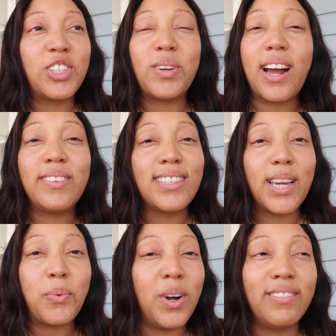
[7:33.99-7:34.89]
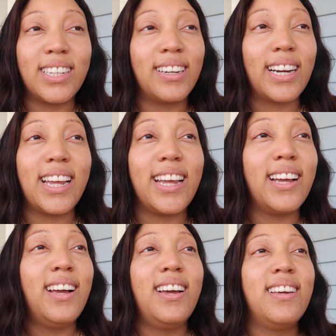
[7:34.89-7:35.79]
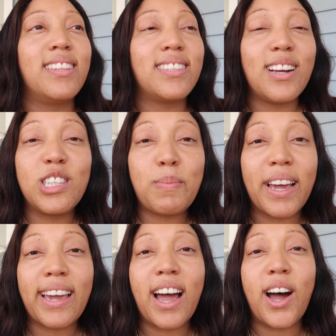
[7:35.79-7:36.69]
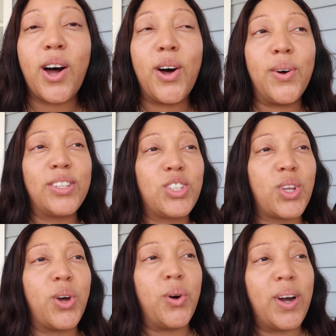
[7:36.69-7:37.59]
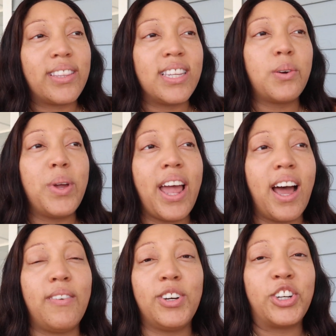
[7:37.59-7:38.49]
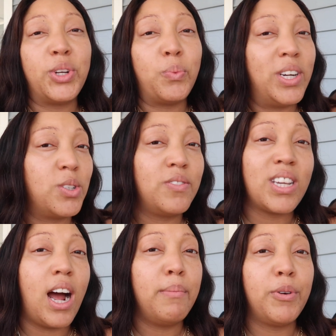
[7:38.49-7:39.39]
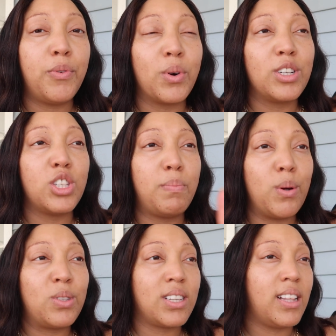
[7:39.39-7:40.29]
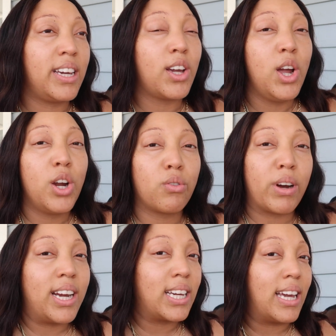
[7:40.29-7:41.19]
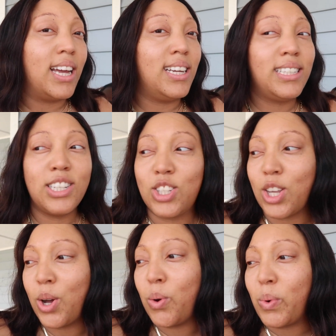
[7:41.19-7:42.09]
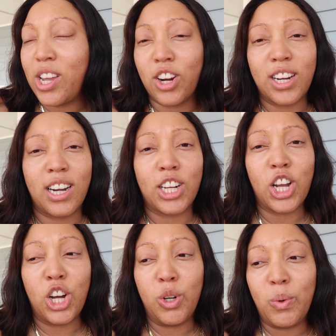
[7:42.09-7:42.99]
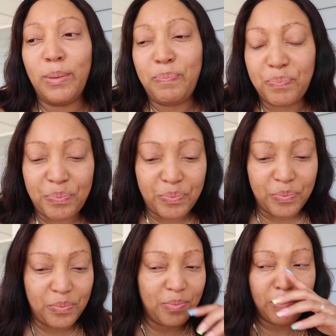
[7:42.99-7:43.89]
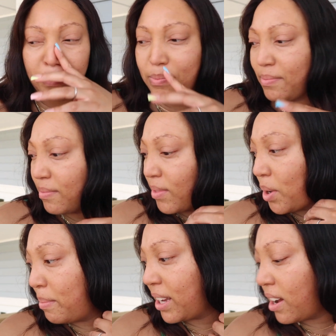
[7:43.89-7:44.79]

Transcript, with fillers: So now it's like 1.30, the sun's back out. So I think we have a good window of time before it's supposed to like rain again. So we are gonna go, oh my